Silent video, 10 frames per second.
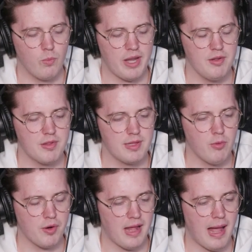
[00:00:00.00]
when you see
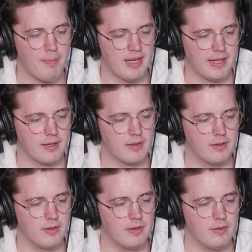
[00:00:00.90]
what's happening
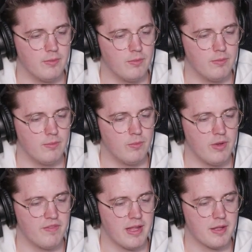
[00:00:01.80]

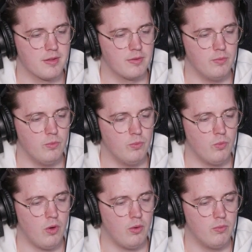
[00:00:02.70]
with this,
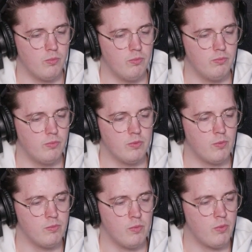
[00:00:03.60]
what
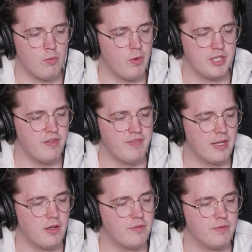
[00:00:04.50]
do you
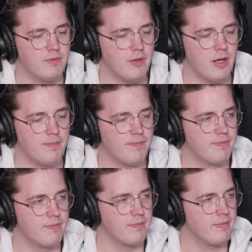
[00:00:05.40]
think of,
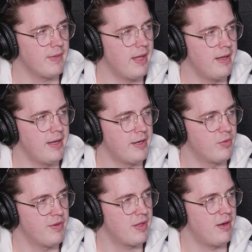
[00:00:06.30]

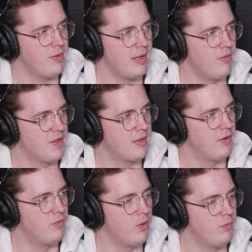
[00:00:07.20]
Edward, if we start with
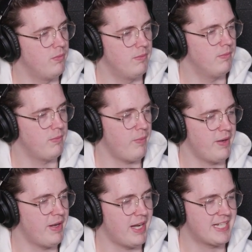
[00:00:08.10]
yourself,
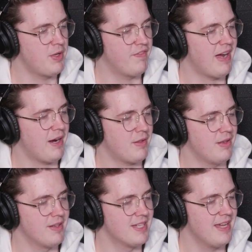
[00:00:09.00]
when I tell you facts
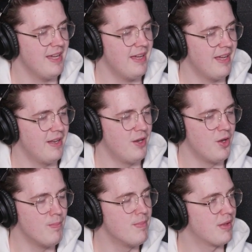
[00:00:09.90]
and
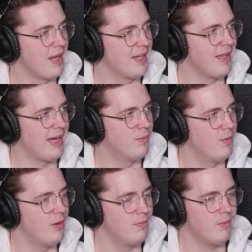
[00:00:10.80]
numbers like that,
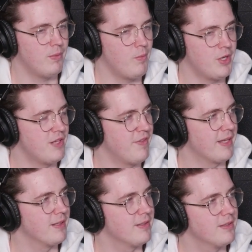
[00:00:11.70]
what do you
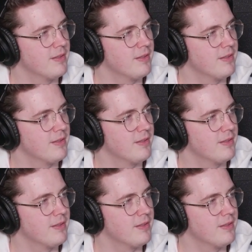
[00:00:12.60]
think?